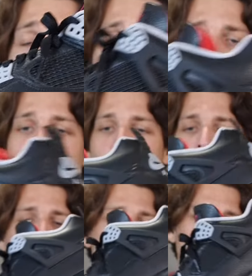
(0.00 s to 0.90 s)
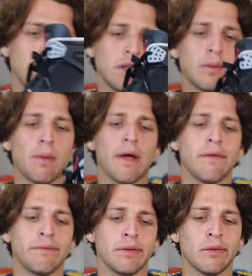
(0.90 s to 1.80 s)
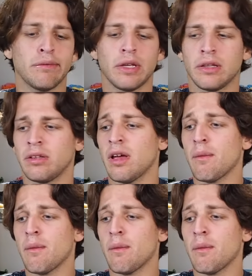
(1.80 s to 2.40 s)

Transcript: I already did my review of these,